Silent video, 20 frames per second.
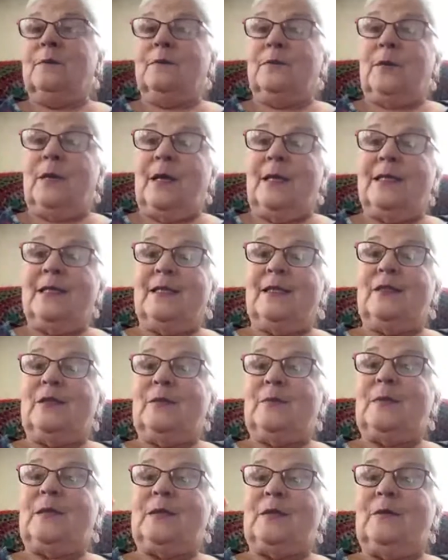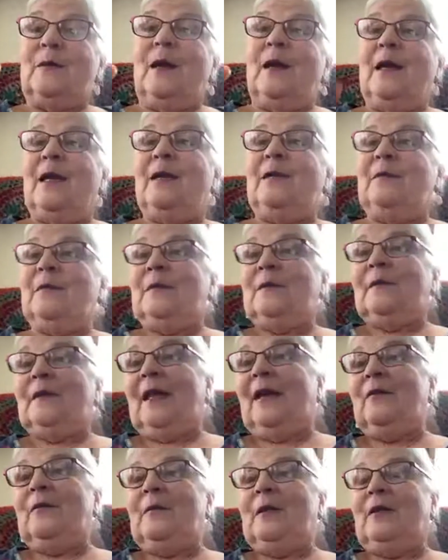Press subscribe,
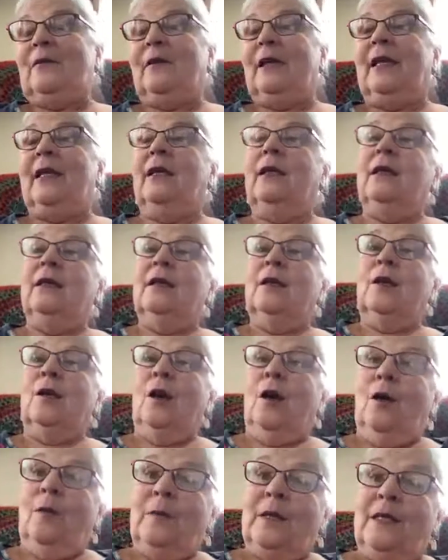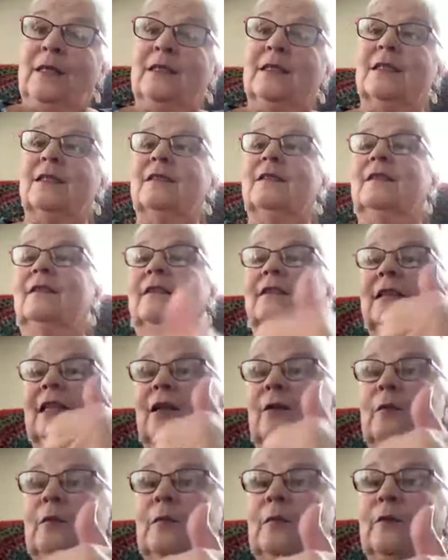that would be great. Comment,
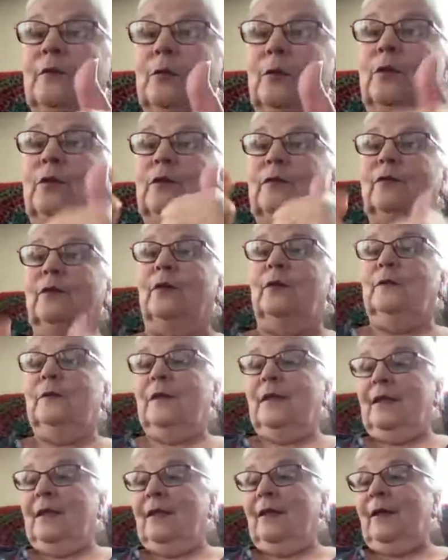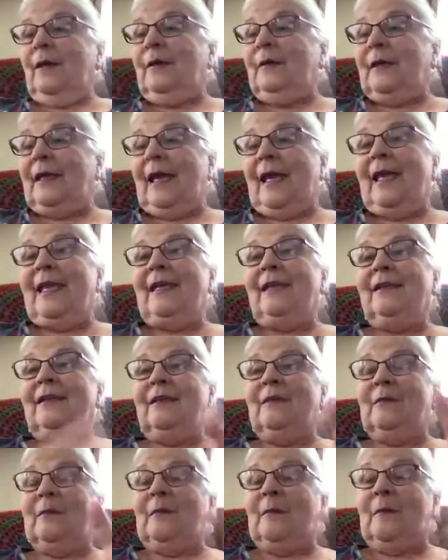that would be wonderful. Okay,
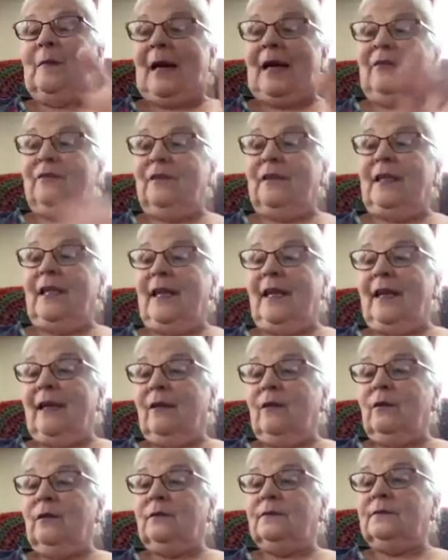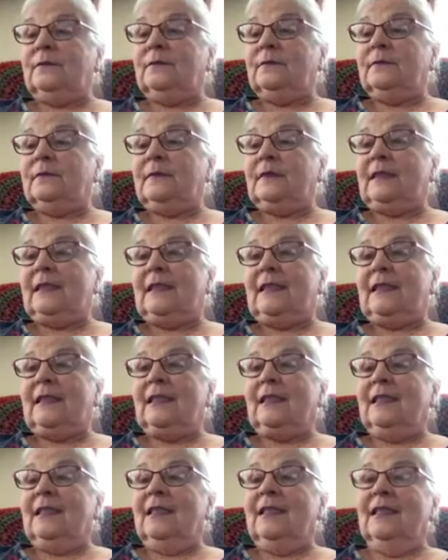bye for now.
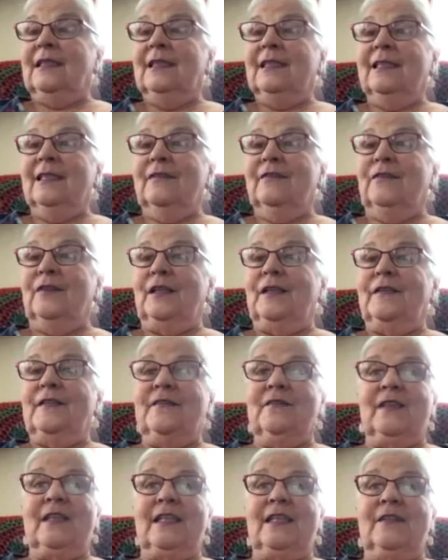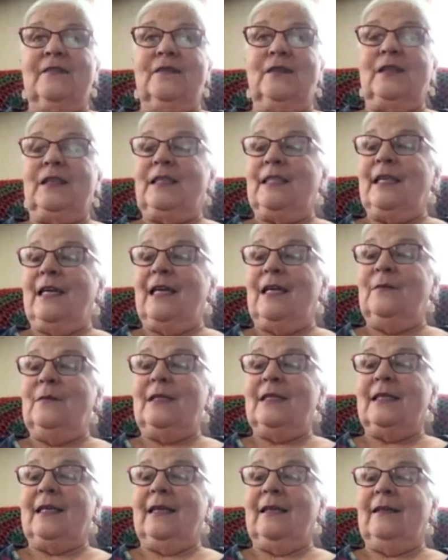the fun time
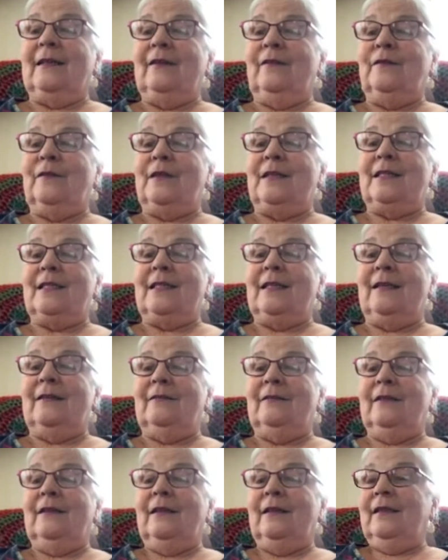is getting off this now.